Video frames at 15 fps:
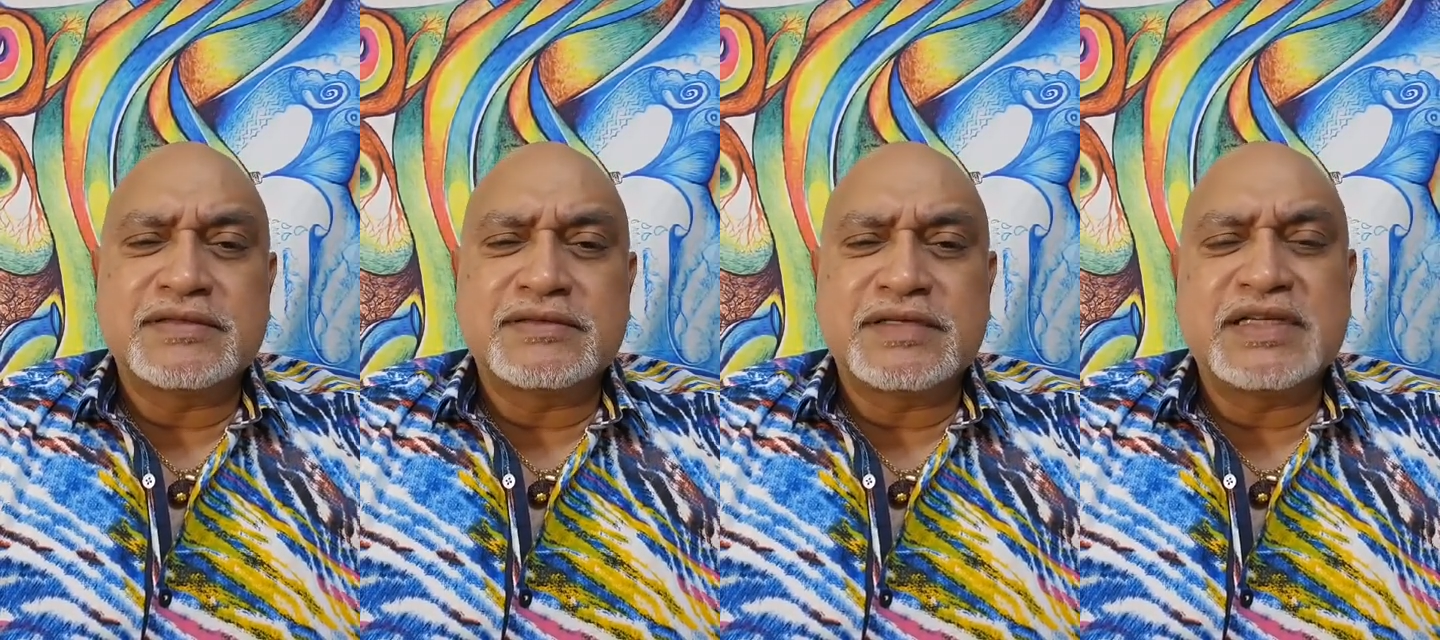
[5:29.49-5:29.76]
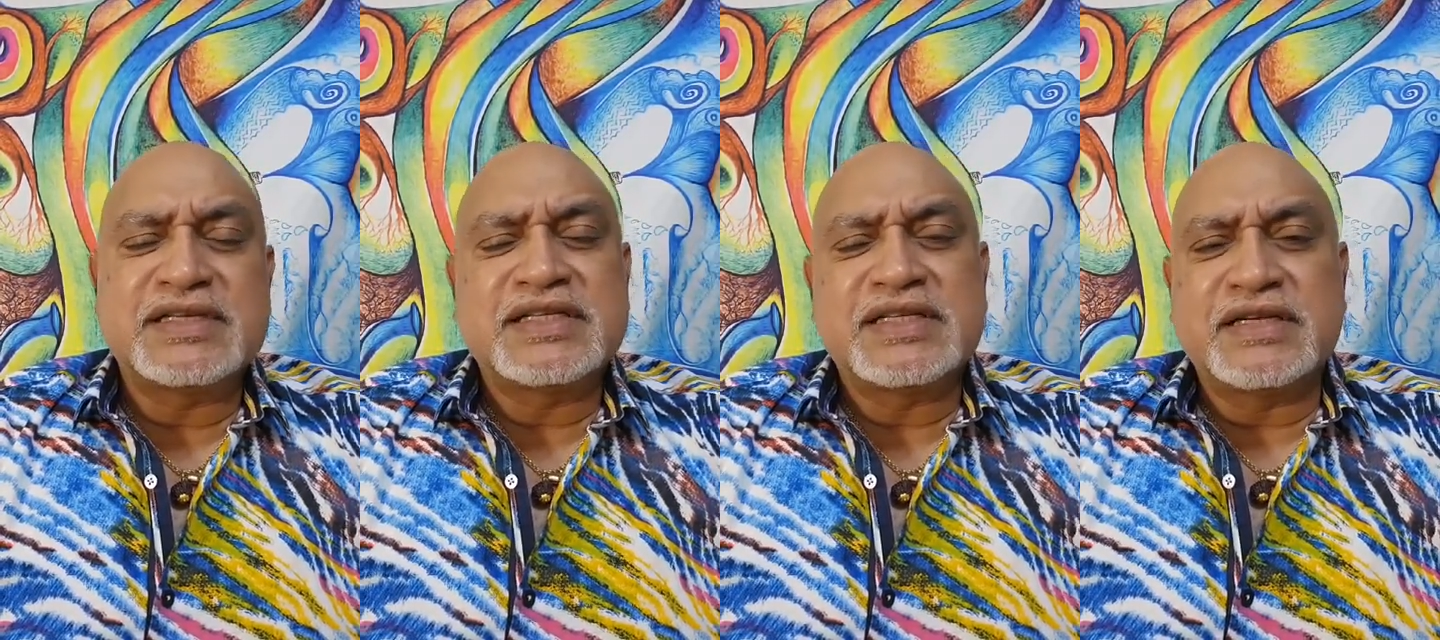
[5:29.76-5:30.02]

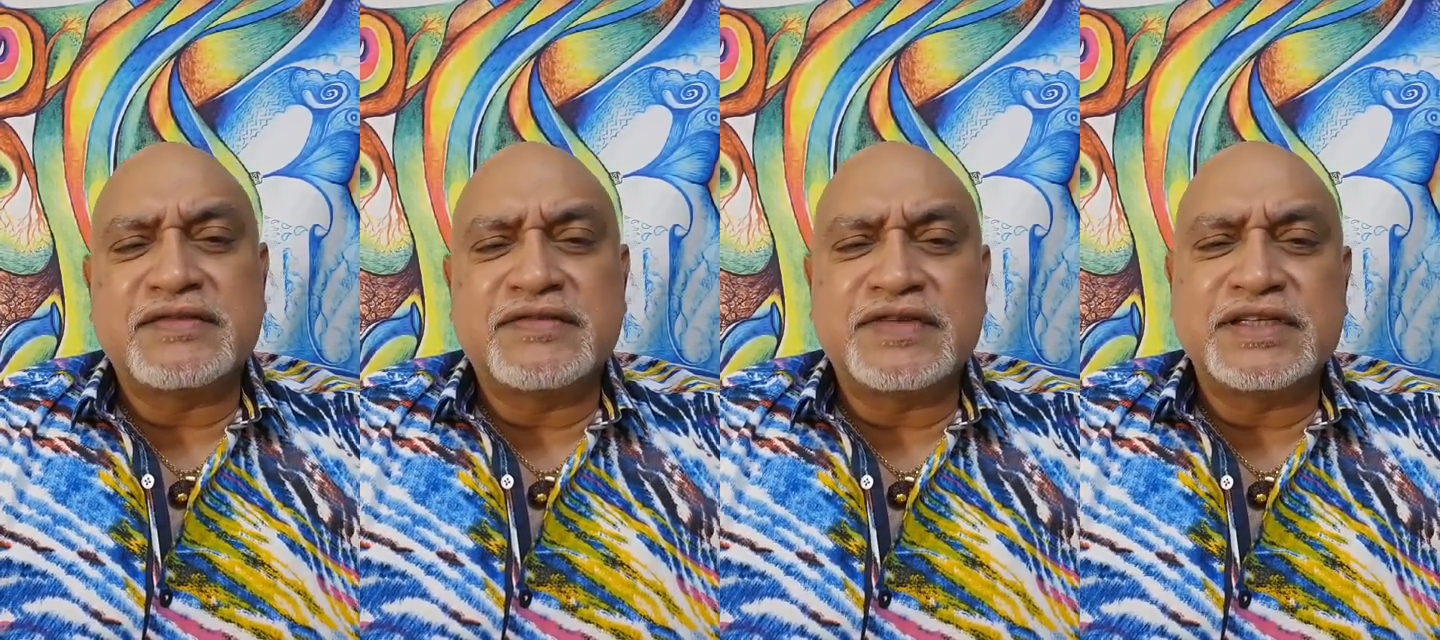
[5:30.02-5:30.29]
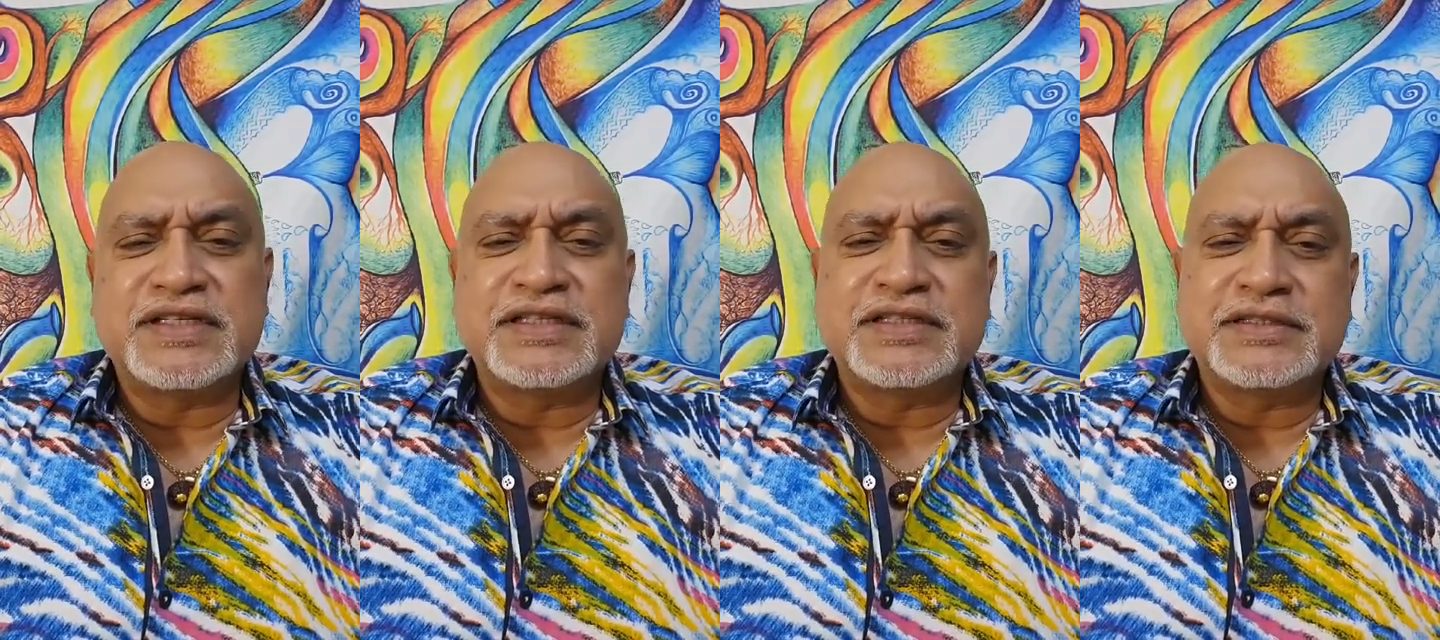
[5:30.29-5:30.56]
They're
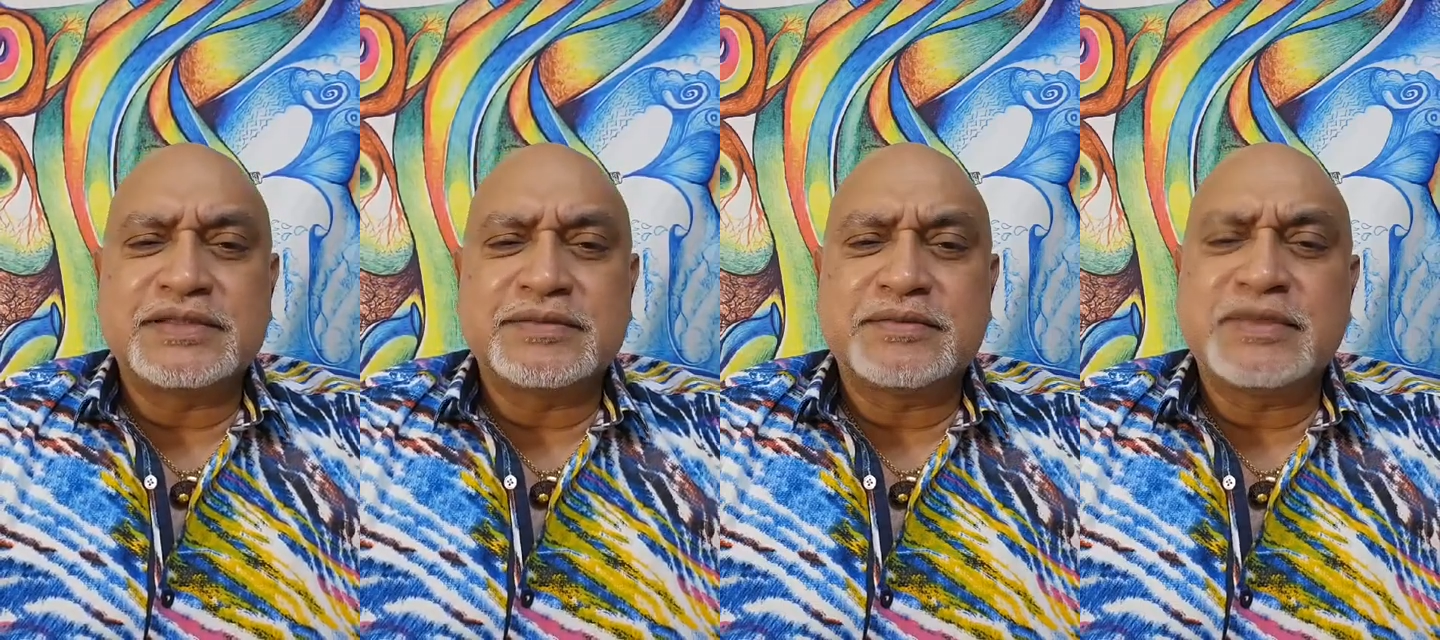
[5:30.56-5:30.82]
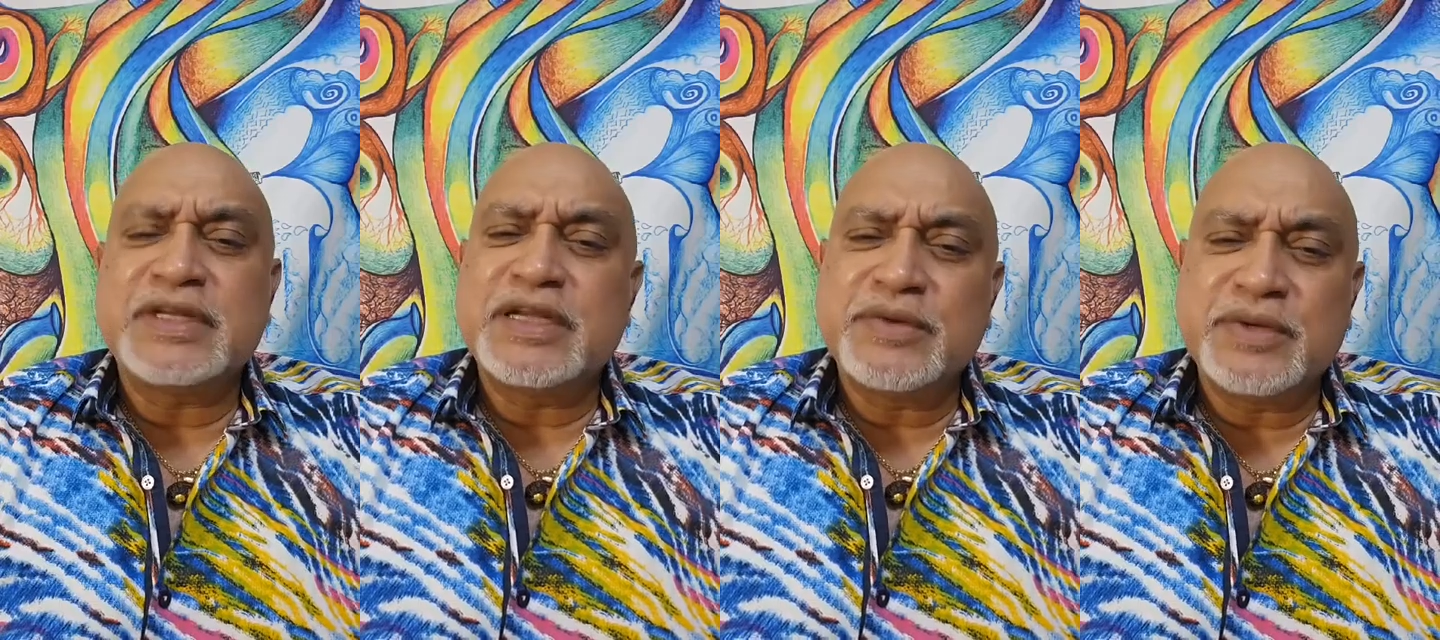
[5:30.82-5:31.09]
selfish,
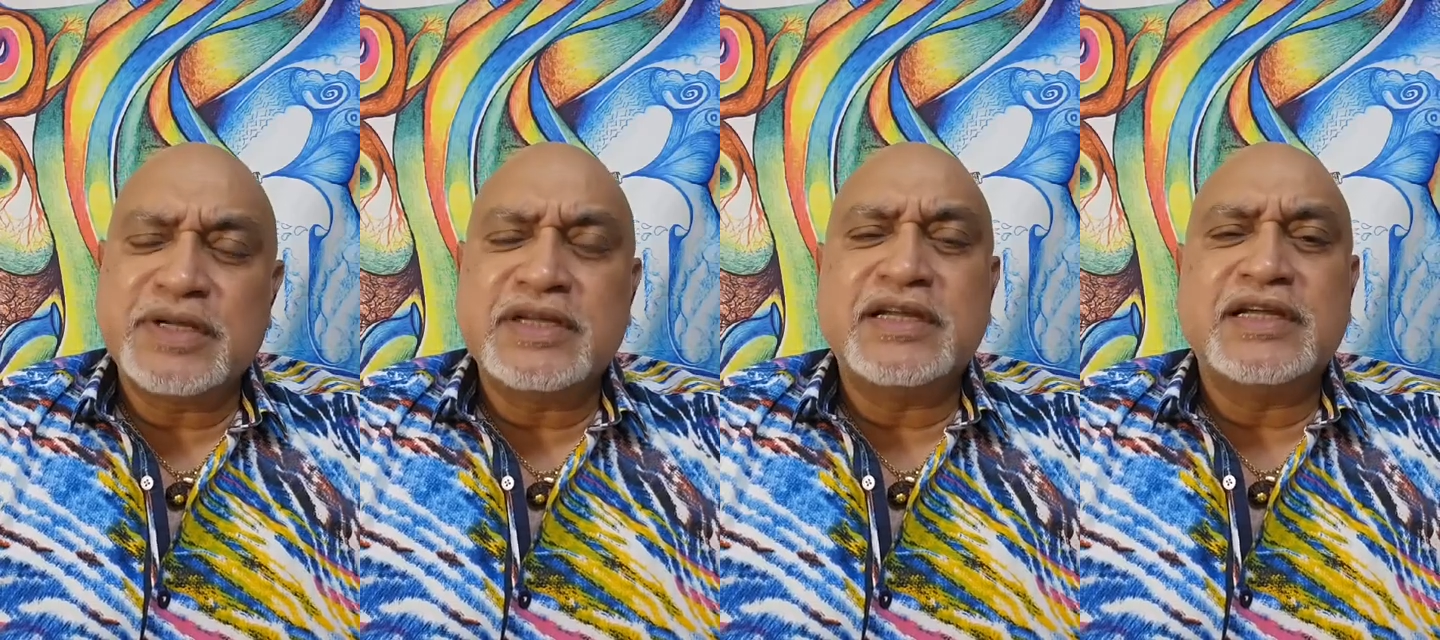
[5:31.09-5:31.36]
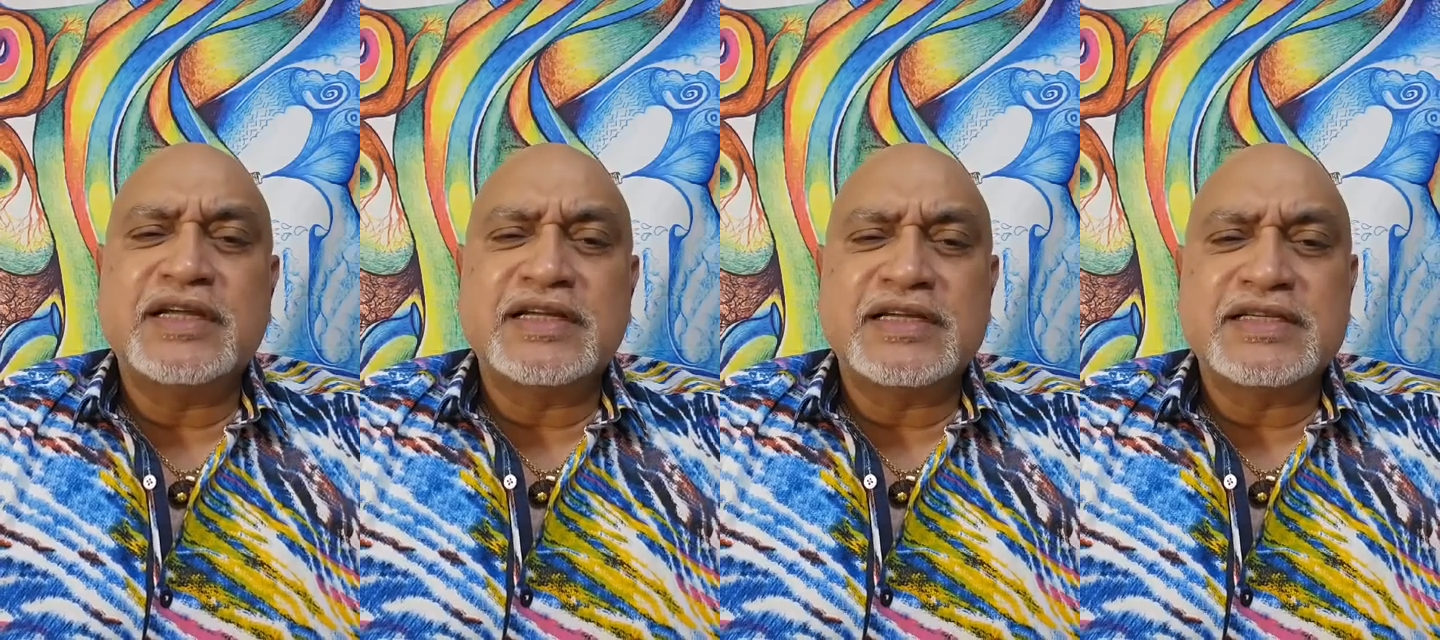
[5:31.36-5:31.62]
but they'll learn
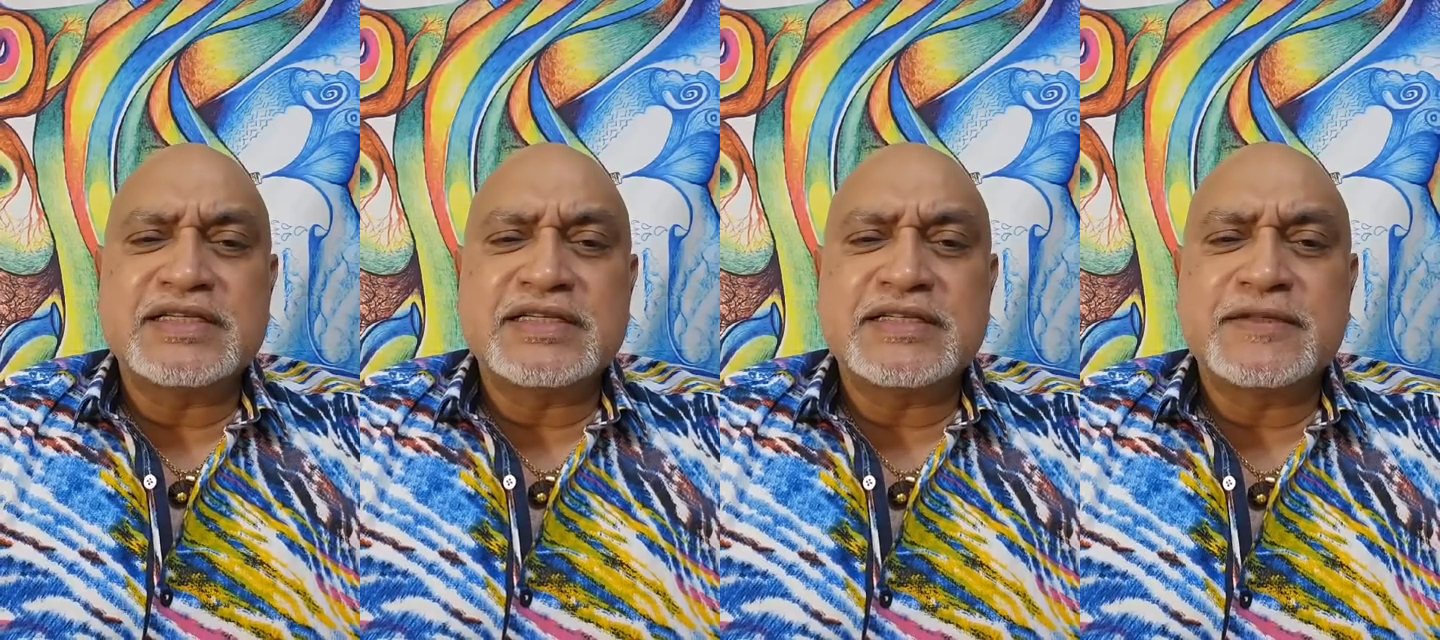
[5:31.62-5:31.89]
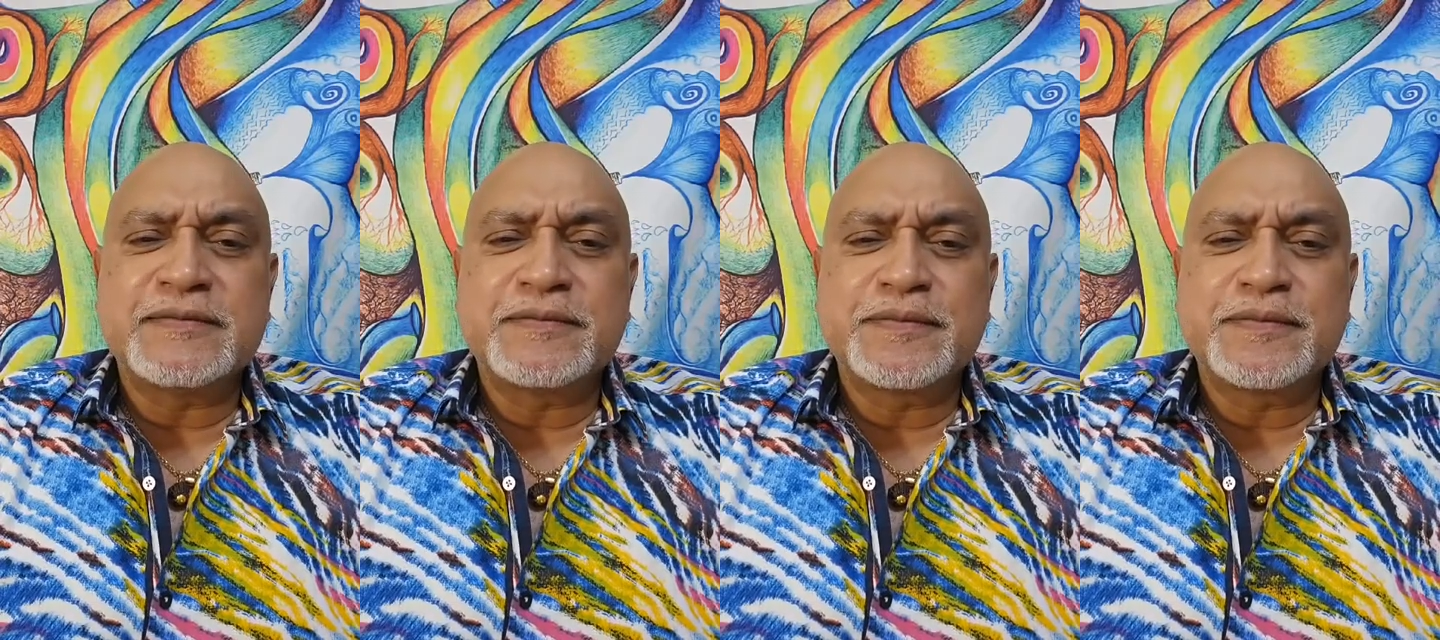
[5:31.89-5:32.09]
their lesson.